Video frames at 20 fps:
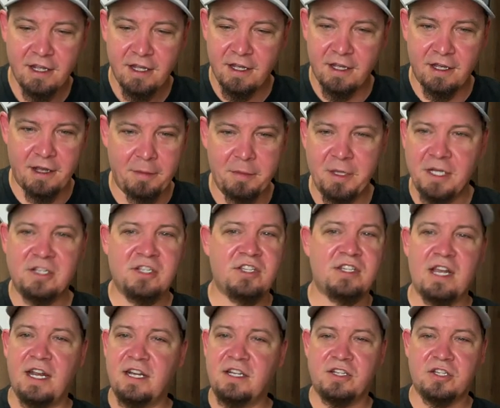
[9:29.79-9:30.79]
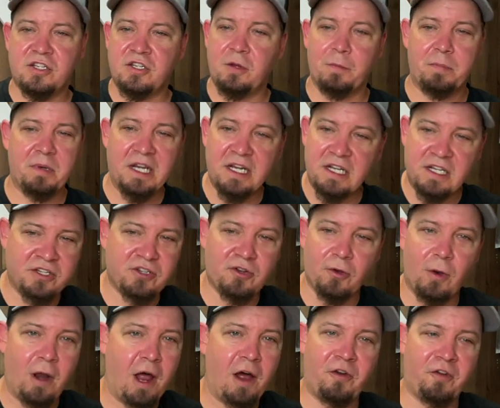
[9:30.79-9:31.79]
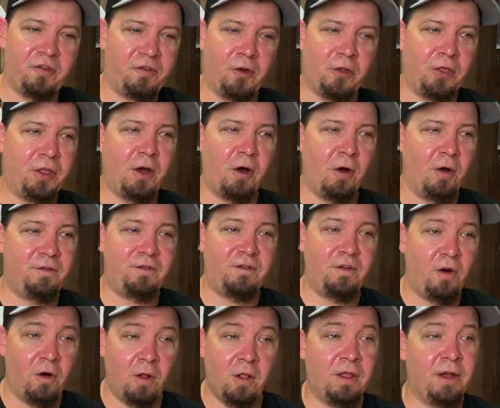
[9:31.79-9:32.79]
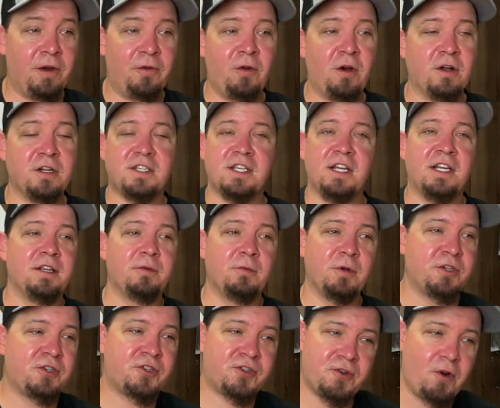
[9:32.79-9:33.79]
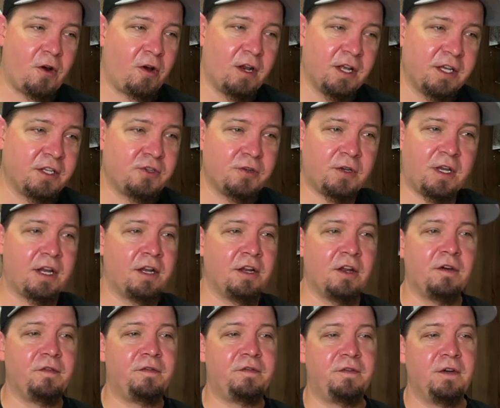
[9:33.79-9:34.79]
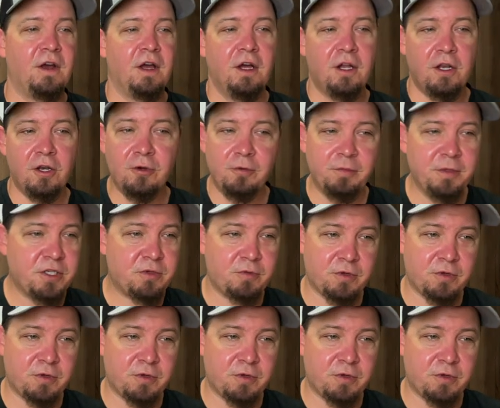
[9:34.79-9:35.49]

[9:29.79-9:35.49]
Uh, I mean, Sage is completely sold out of on the, of all their rods. It, we're struggling to get enough Loomis.